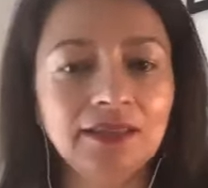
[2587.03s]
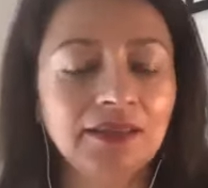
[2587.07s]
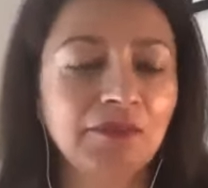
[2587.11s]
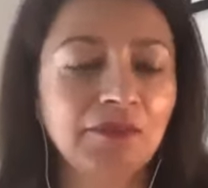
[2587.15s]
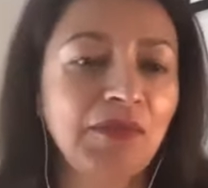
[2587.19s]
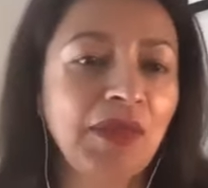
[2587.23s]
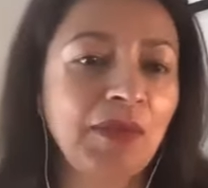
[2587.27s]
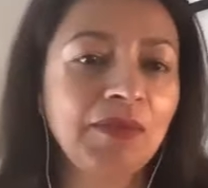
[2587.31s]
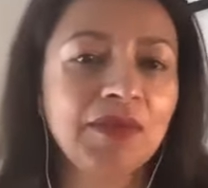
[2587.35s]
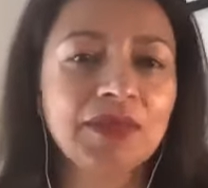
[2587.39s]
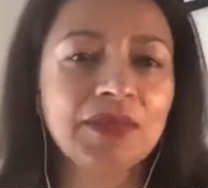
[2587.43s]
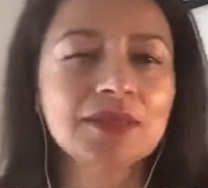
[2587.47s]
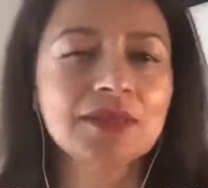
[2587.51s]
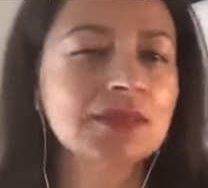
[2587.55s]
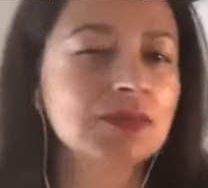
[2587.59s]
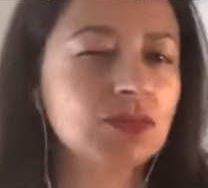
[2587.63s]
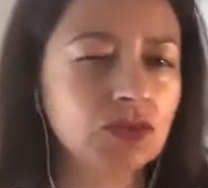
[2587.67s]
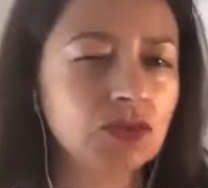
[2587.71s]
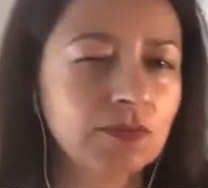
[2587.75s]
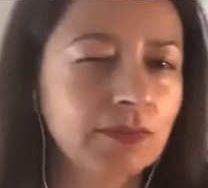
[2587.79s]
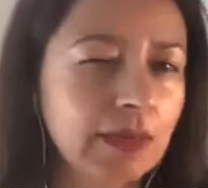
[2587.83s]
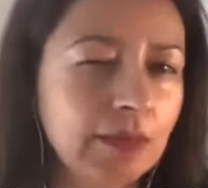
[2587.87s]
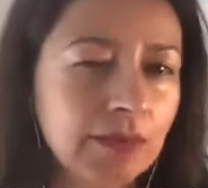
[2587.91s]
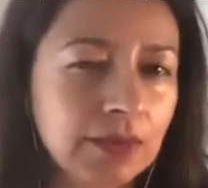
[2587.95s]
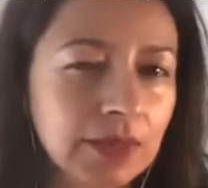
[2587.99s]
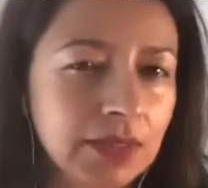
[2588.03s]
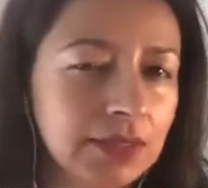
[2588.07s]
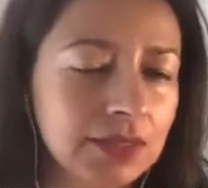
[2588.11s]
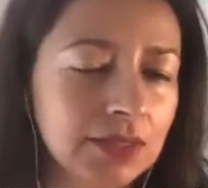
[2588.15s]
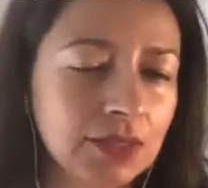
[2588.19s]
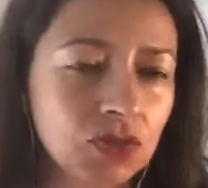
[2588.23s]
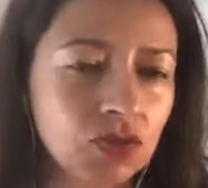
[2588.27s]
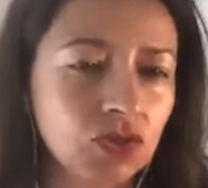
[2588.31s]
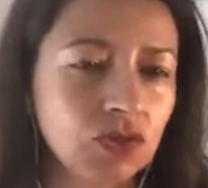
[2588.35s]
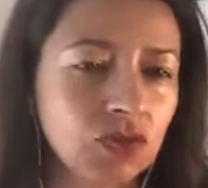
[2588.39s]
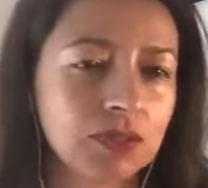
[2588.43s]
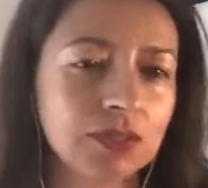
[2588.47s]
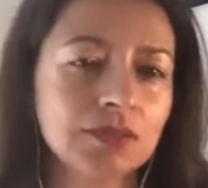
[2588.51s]
maybe this
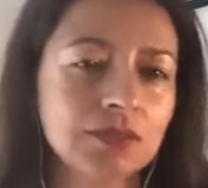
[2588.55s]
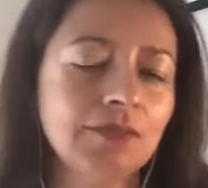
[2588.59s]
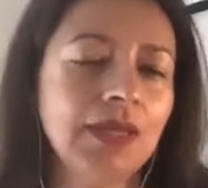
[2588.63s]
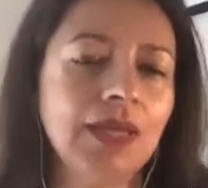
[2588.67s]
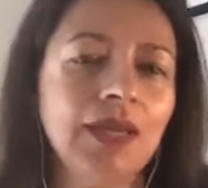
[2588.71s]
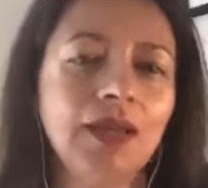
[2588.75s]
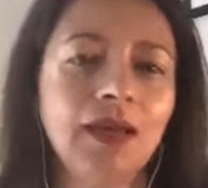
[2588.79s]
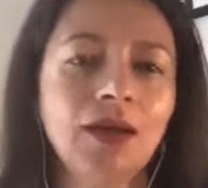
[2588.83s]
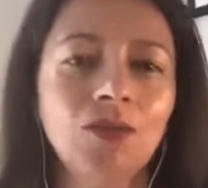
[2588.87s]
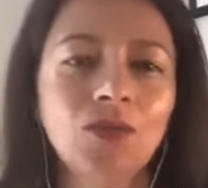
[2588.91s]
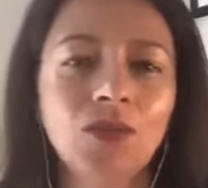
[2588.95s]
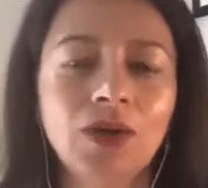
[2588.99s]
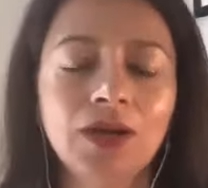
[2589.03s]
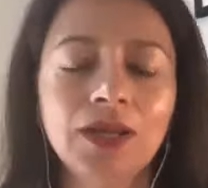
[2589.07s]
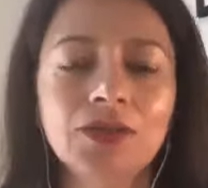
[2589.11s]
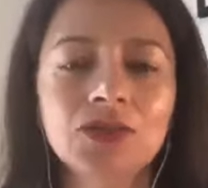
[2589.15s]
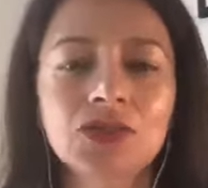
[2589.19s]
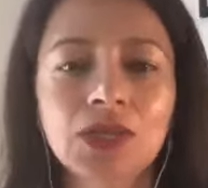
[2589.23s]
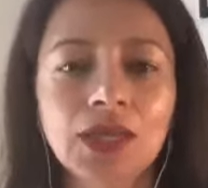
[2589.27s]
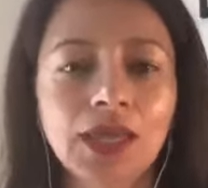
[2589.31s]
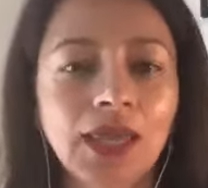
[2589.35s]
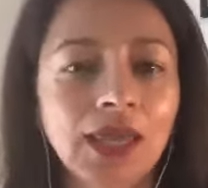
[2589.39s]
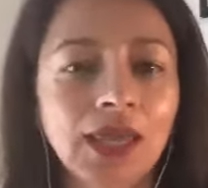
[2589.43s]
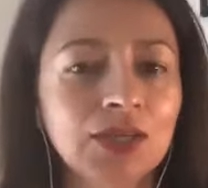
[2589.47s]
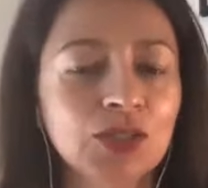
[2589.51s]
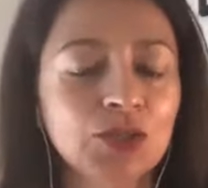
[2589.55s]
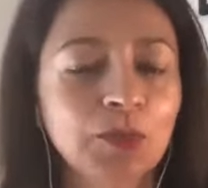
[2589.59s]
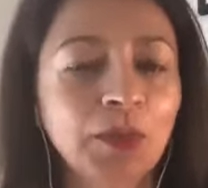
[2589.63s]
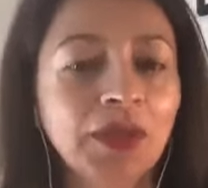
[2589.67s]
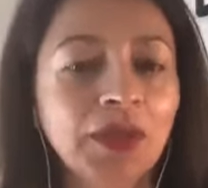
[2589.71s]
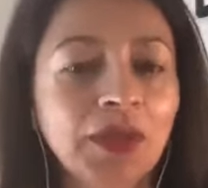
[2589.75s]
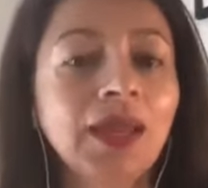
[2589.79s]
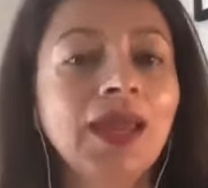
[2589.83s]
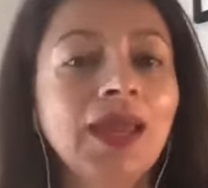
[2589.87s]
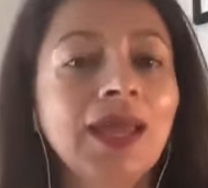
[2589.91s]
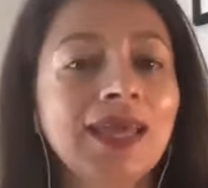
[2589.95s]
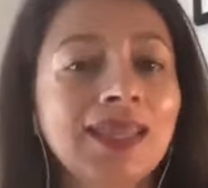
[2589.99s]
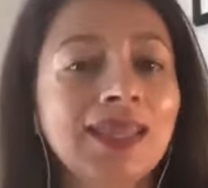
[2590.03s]
is just me not wanting to age,
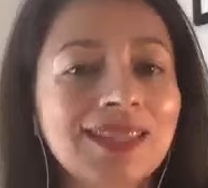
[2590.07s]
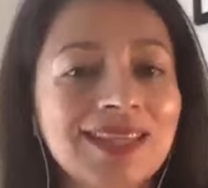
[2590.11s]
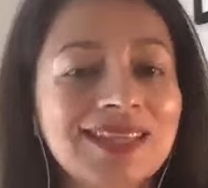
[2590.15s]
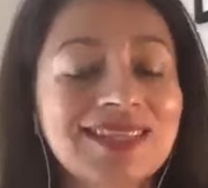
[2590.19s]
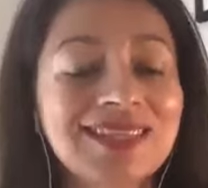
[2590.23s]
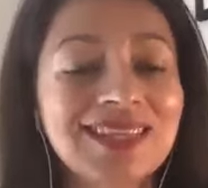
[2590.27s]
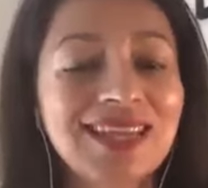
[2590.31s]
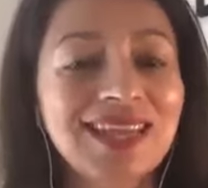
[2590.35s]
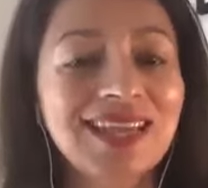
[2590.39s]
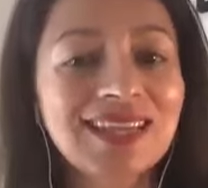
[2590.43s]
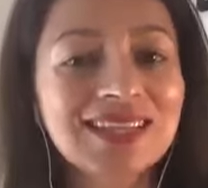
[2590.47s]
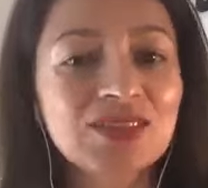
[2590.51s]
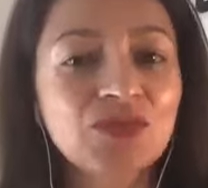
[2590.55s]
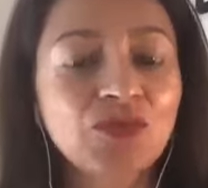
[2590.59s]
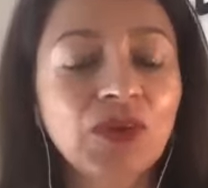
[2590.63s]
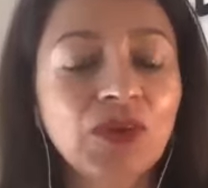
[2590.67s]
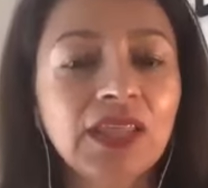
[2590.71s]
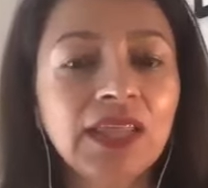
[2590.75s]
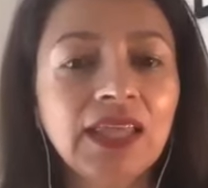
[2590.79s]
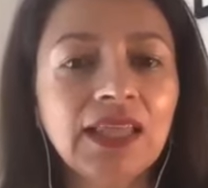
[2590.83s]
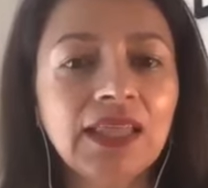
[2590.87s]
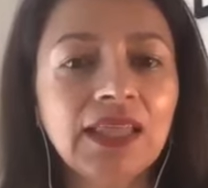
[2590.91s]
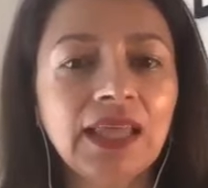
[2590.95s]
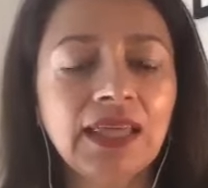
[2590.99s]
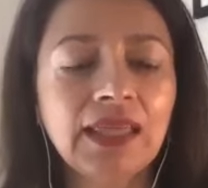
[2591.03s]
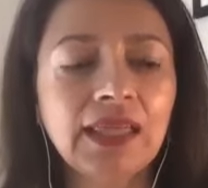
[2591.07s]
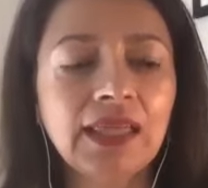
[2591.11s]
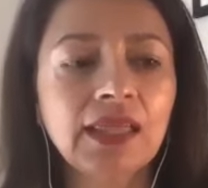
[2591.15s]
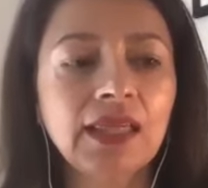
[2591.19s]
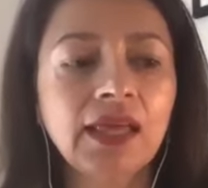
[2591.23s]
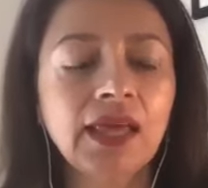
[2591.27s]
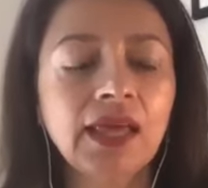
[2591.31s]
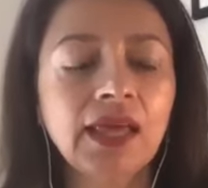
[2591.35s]
but it's really like